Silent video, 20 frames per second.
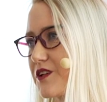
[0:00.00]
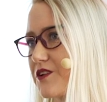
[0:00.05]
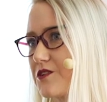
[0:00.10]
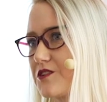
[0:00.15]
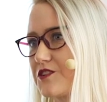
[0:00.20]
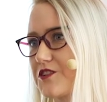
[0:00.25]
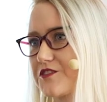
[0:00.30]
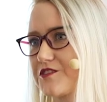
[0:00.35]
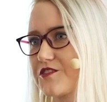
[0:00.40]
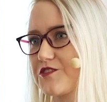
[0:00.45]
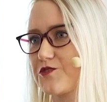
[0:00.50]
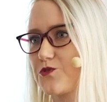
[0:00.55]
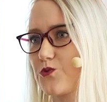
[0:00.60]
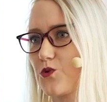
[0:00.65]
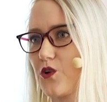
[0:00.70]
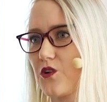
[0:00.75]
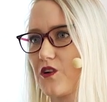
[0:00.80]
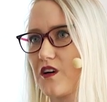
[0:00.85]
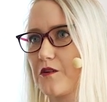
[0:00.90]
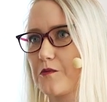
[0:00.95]
could just do
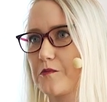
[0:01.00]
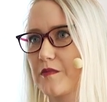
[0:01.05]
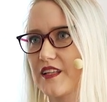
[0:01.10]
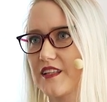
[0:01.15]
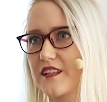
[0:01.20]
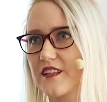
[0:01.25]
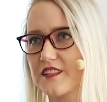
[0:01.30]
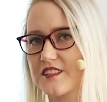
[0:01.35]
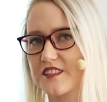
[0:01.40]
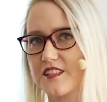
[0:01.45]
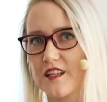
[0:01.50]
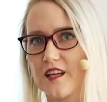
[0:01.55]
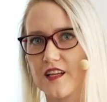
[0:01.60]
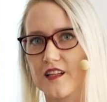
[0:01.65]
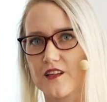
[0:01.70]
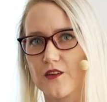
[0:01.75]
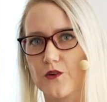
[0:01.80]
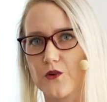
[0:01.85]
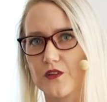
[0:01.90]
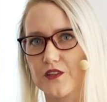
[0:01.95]
all our meetings in
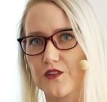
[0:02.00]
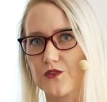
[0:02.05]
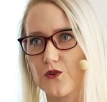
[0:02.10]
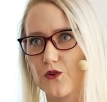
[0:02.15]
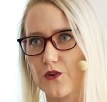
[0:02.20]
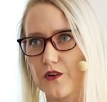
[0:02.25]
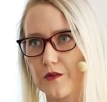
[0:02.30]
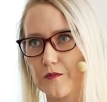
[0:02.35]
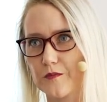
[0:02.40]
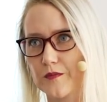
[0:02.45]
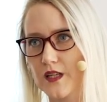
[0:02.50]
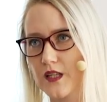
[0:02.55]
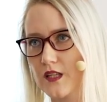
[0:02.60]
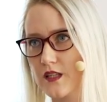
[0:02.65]
an auditorium.